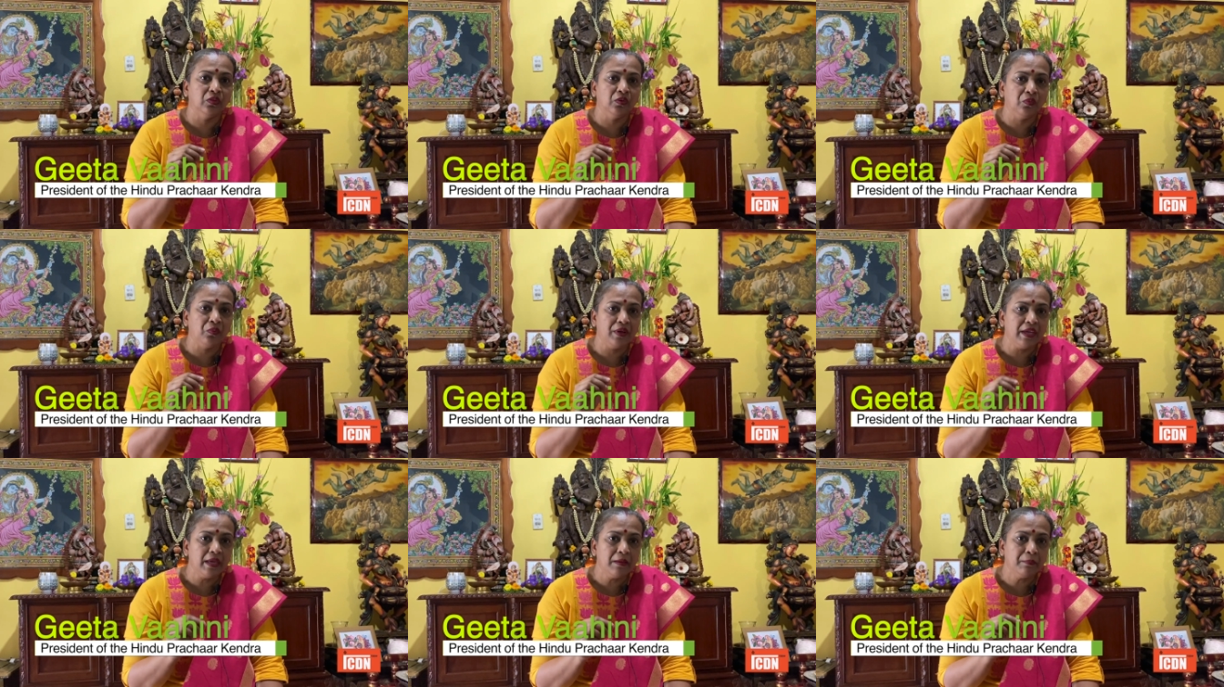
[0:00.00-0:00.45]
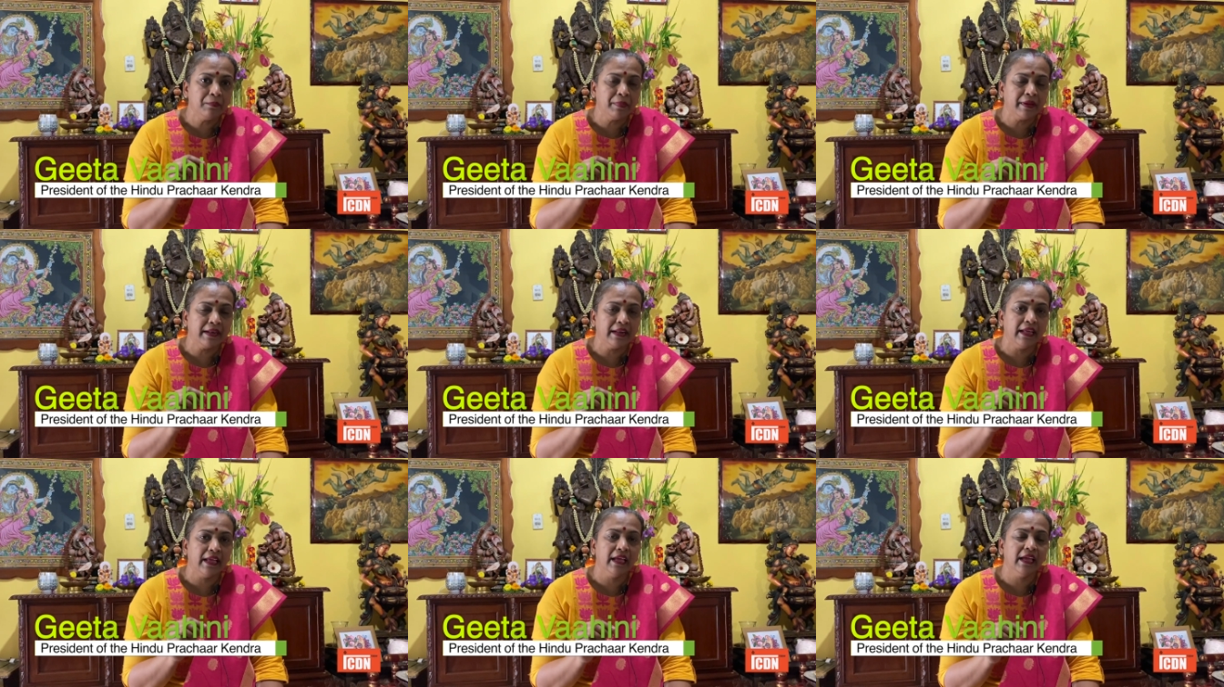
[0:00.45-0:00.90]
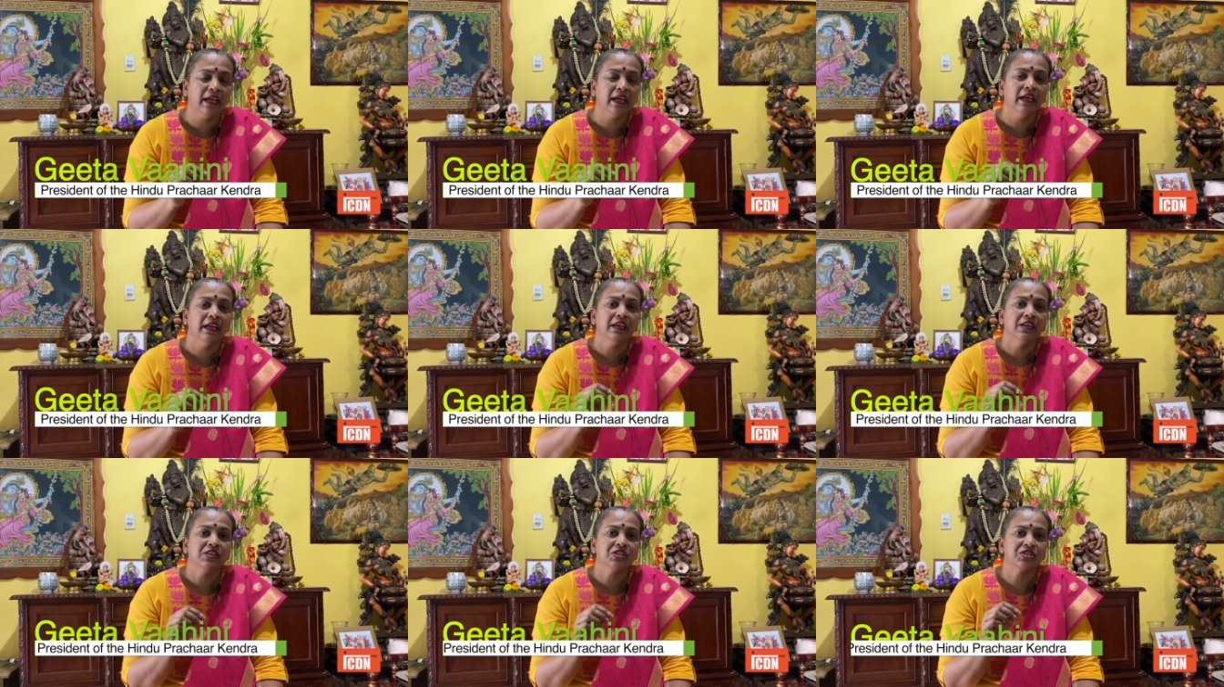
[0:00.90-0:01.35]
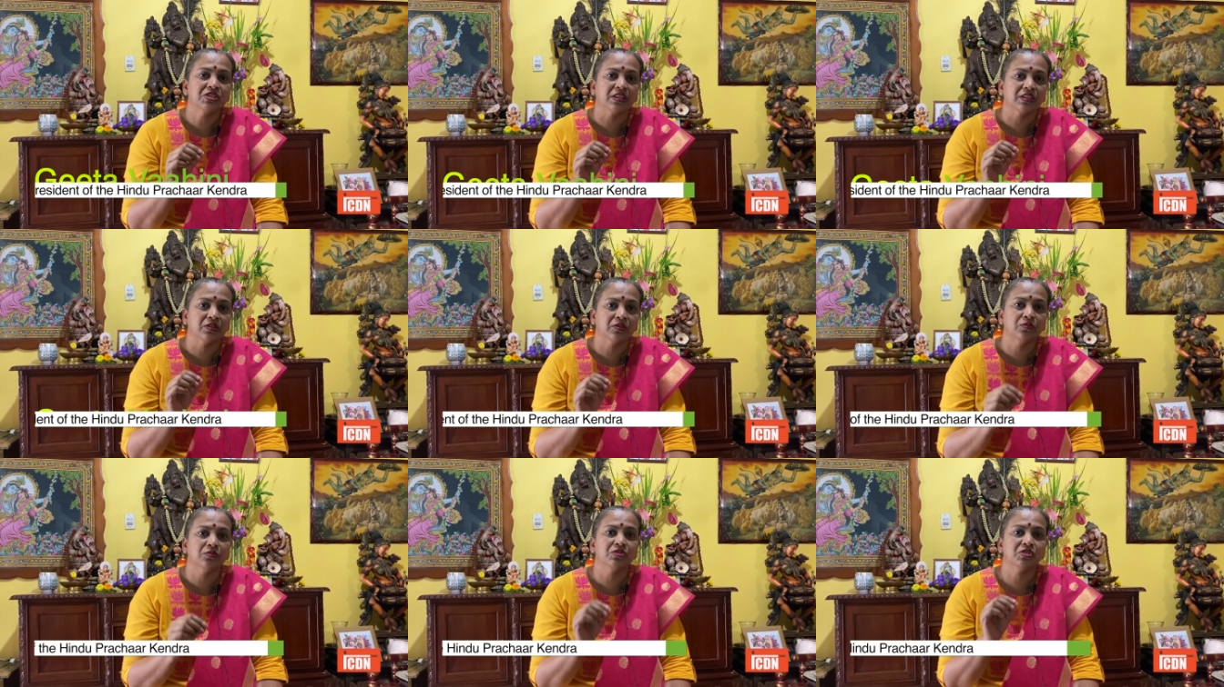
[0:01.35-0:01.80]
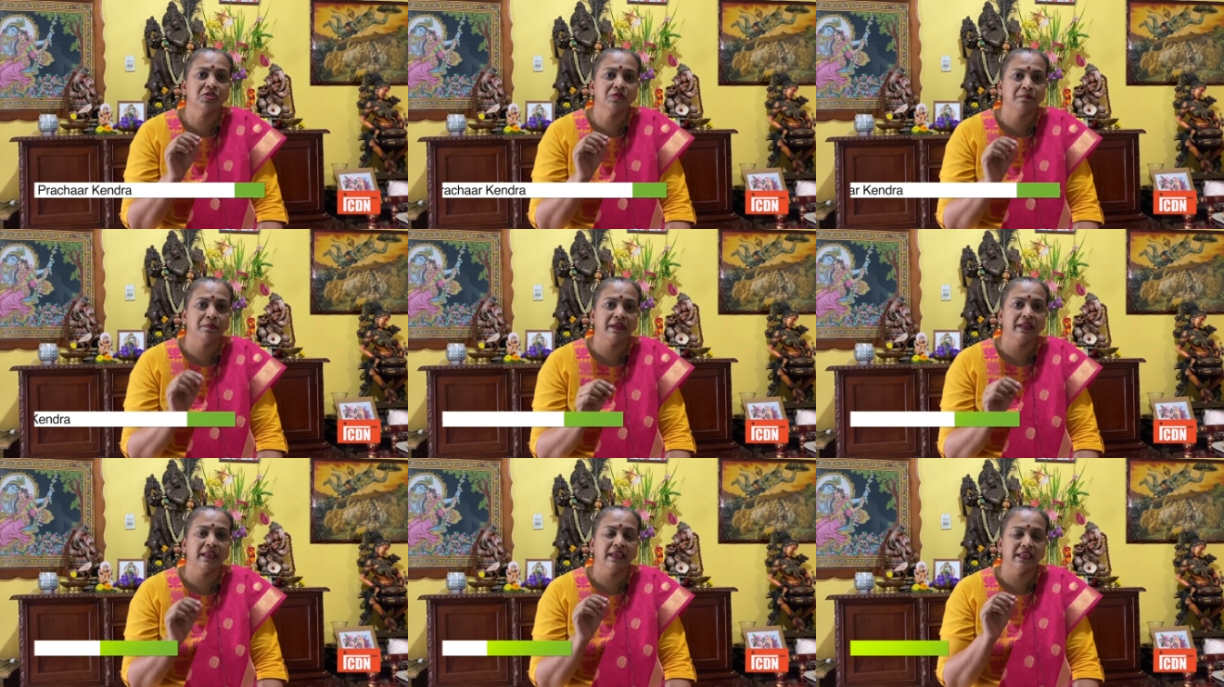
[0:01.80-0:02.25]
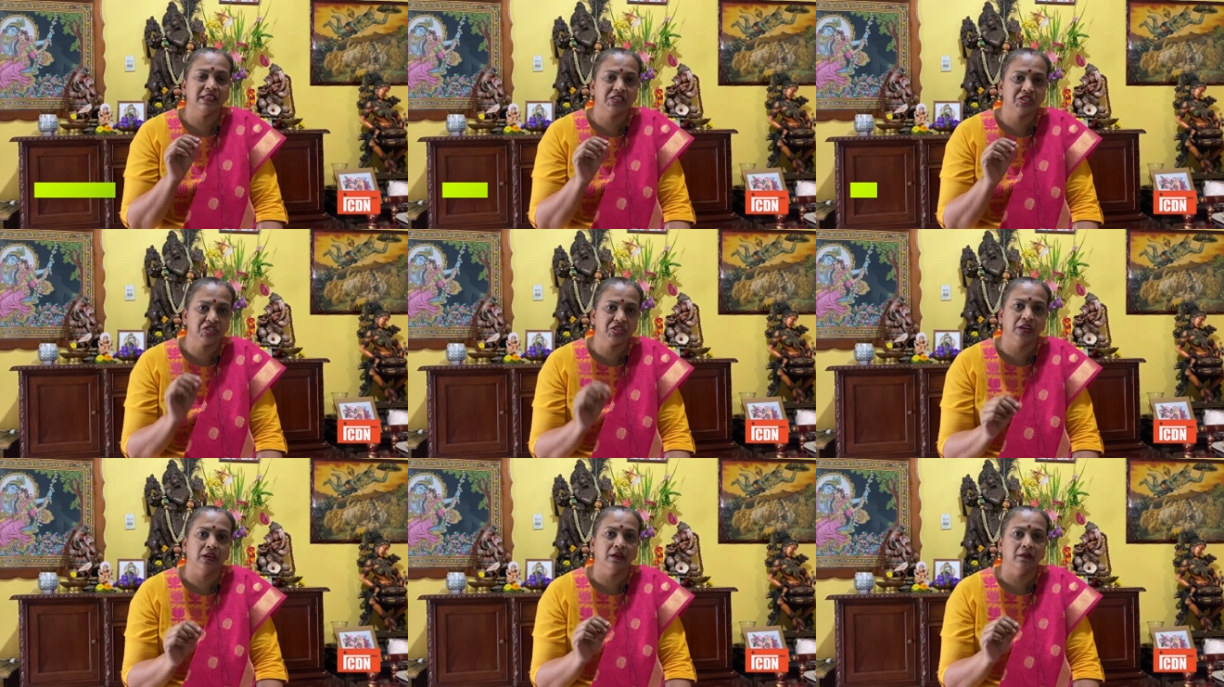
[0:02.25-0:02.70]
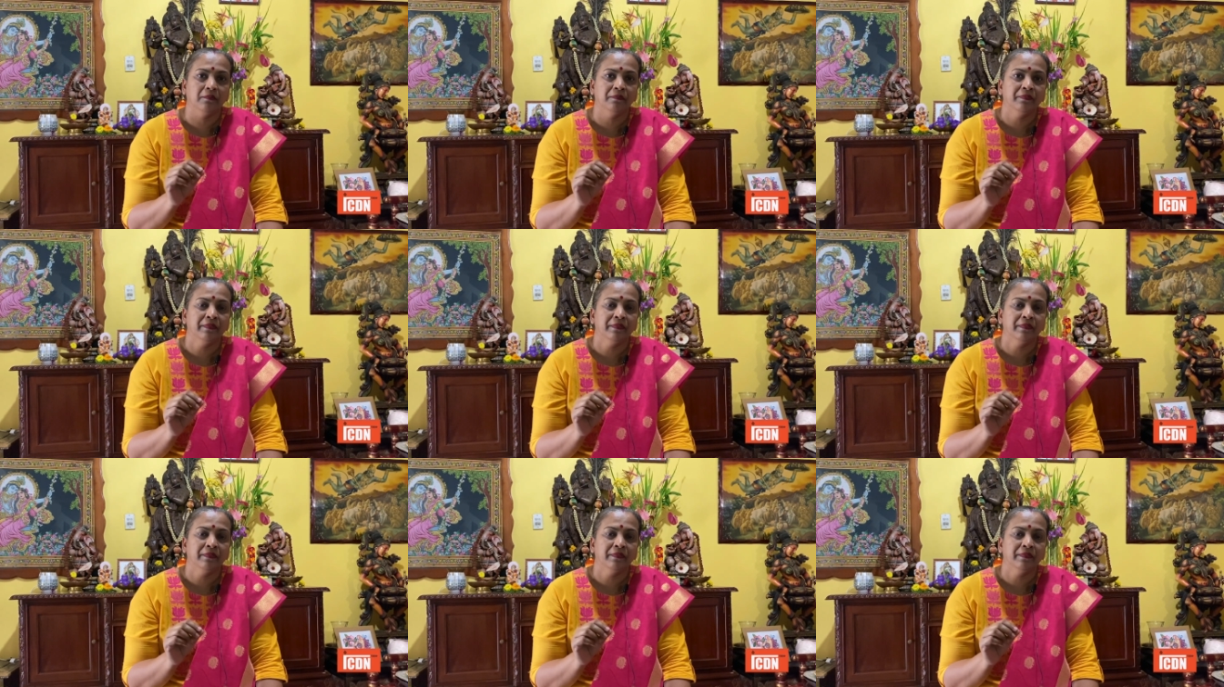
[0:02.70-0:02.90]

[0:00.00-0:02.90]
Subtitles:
Dvipade Chatushpade Cha,